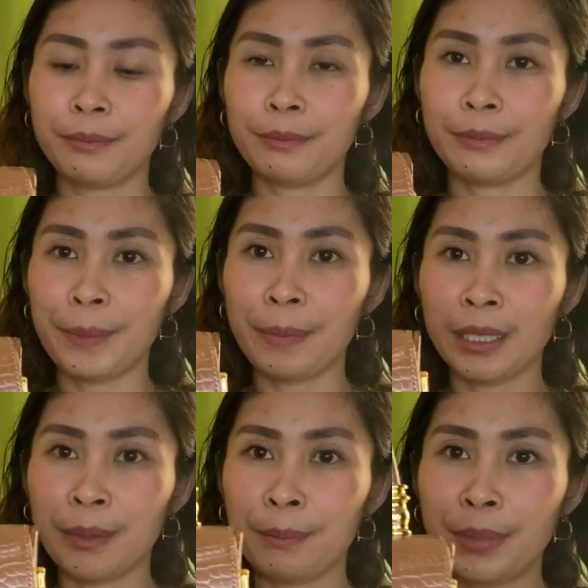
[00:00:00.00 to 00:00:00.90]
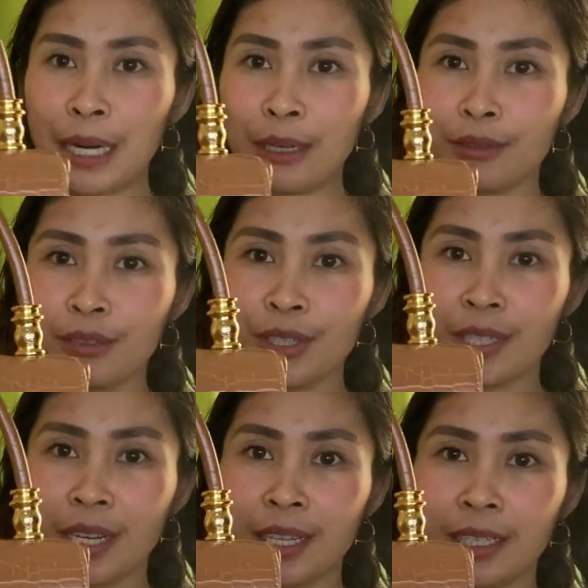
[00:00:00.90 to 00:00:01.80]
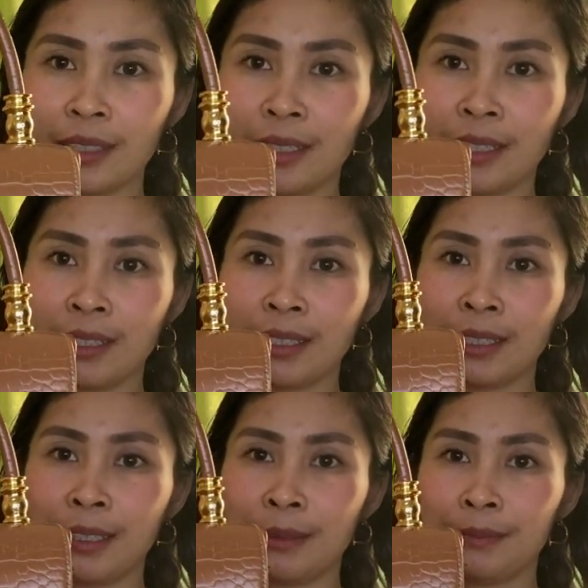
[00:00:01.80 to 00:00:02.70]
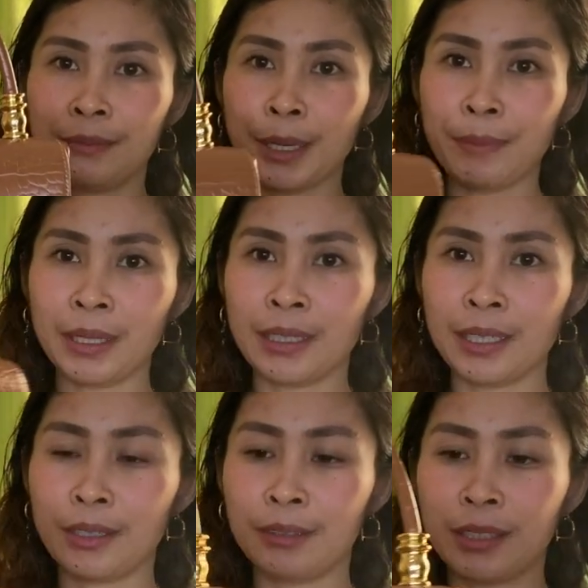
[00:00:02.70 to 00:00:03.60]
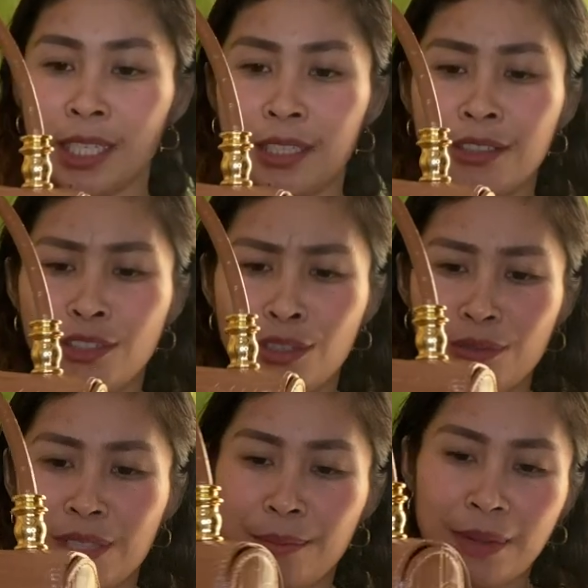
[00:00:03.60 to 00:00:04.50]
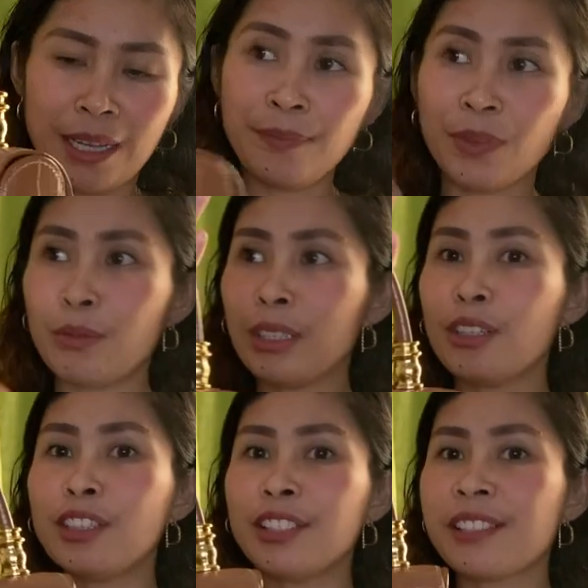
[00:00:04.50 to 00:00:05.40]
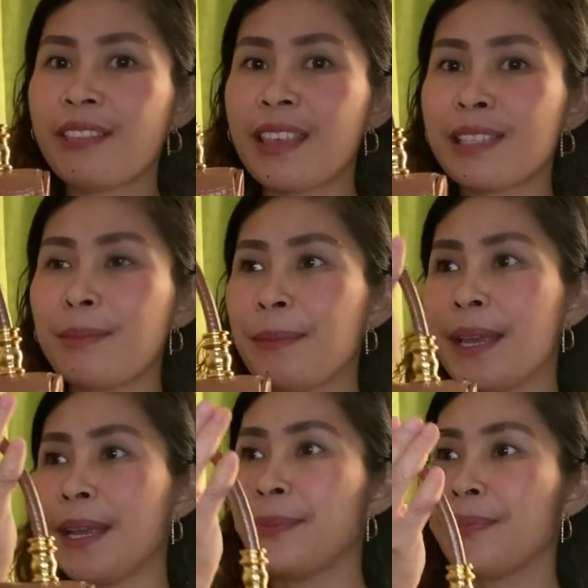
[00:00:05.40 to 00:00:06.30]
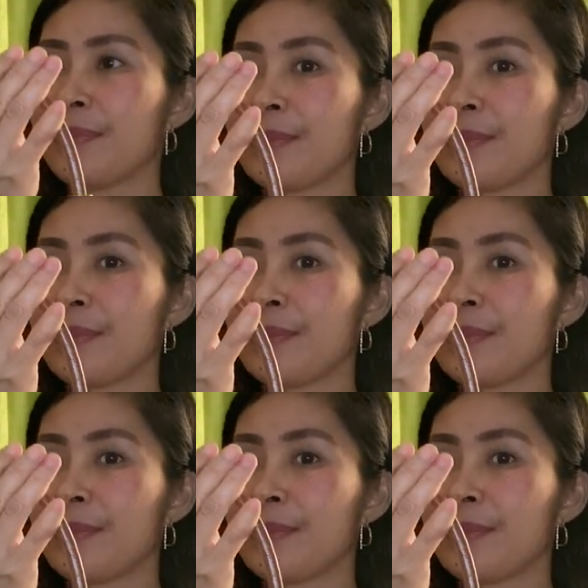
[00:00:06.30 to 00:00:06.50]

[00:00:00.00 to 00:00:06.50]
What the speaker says: may pagka-brown siya nga may pagka-orange. Unsa ba? What color is this, bebe?